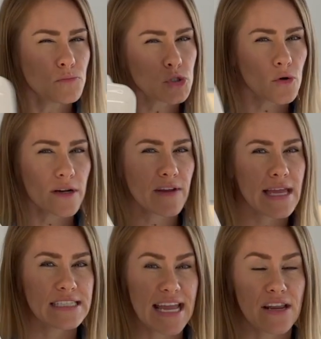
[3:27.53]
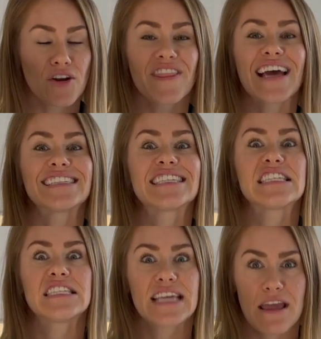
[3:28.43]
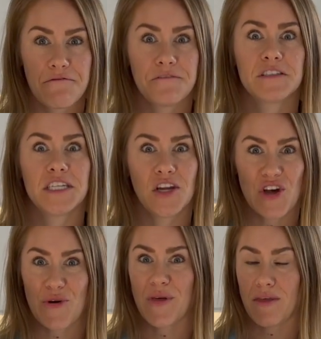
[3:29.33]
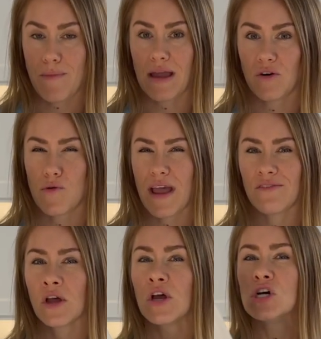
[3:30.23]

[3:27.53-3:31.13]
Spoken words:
sort of container that's safe to go in the microwave.